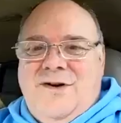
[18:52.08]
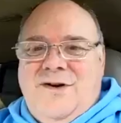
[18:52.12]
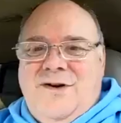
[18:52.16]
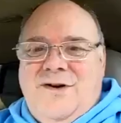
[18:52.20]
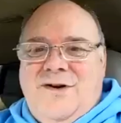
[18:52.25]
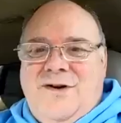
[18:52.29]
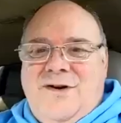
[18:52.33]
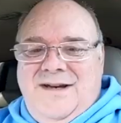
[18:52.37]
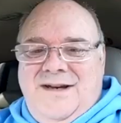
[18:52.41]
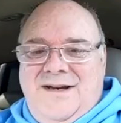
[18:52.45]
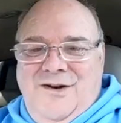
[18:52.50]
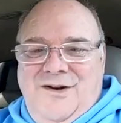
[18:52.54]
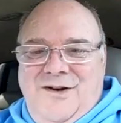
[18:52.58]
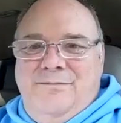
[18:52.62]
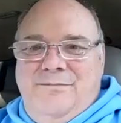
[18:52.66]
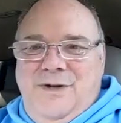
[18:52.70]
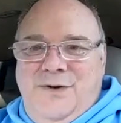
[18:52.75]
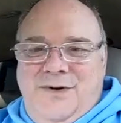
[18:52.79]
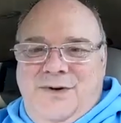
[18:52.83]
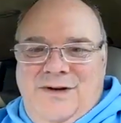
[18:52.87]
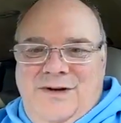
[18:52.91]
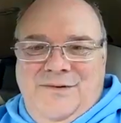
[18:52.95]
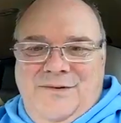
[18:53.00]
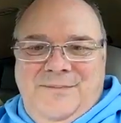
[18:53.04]
to get off mute
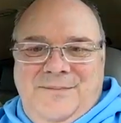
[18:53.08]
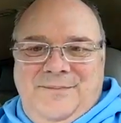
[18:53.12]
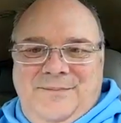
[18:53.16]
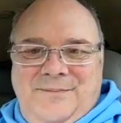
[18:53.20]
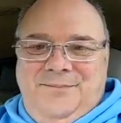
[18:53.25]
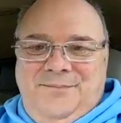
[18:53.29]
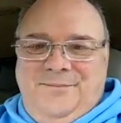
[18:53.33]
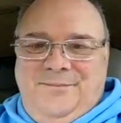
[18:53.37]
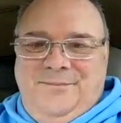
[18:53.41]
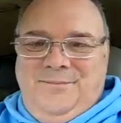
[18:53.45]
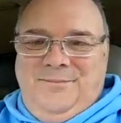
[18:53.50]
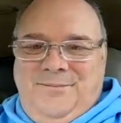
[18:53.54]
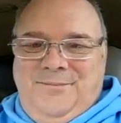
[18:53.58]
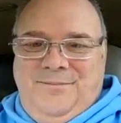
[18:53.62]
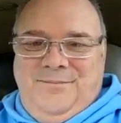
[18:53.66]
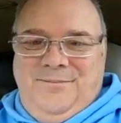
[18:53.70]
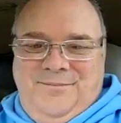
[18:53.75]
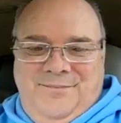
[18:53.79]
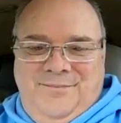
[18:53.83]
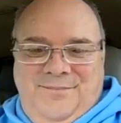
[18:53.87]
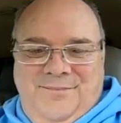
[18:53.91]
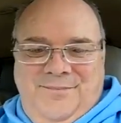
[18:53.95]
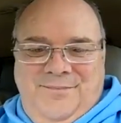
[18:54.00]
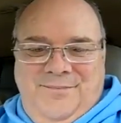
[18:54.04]
here.
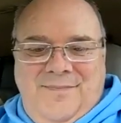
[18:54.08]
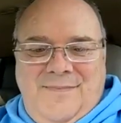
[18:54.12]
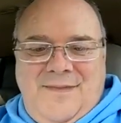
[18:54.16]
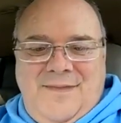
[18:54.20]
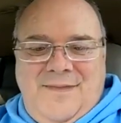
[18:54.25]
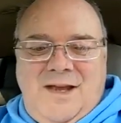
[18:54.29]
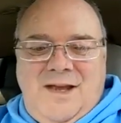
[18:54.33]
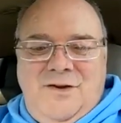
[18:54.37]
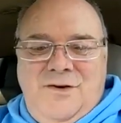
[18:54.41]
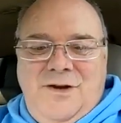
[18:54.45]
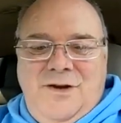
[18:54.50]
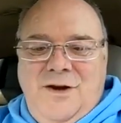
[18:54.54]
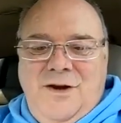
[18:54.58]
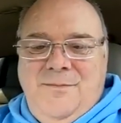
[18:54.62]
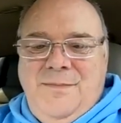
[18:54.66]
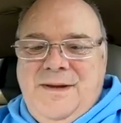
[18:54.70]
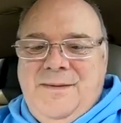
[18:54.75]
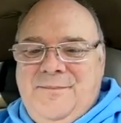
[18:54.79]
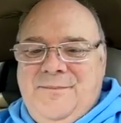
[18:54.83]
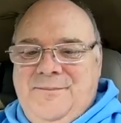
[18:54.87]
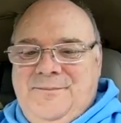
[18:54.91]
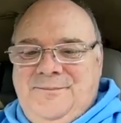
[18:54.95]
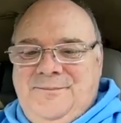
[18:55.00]
Can you hear me?